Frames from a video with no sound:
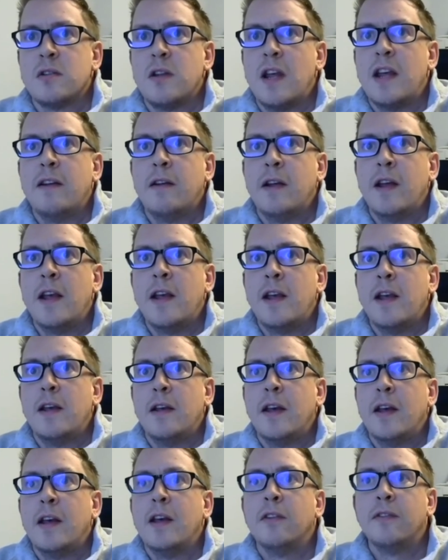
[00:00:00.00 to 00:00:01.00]
it
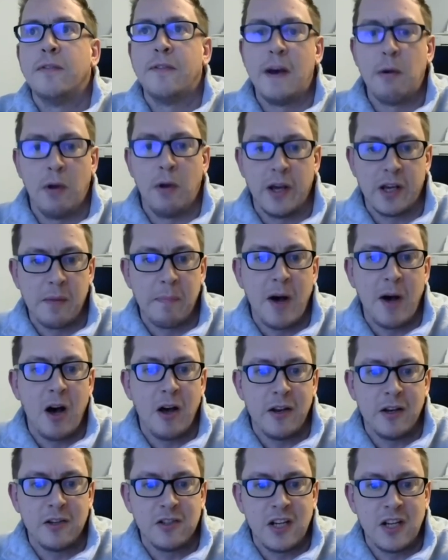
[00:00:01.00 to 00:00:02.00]
has felt like a
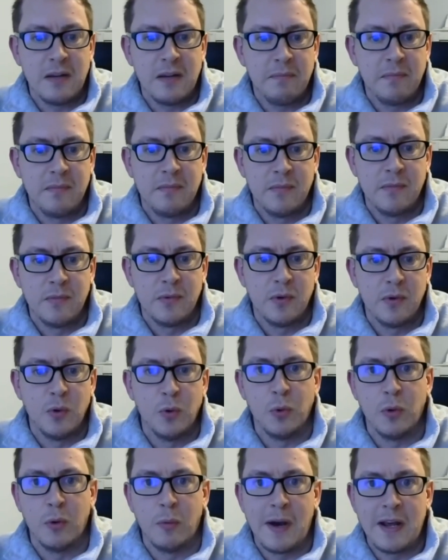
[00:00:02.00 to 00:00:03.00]
partnership
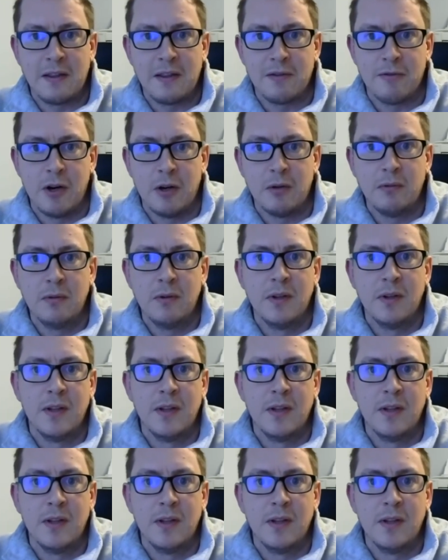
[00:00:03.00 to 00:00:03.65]
all the way through.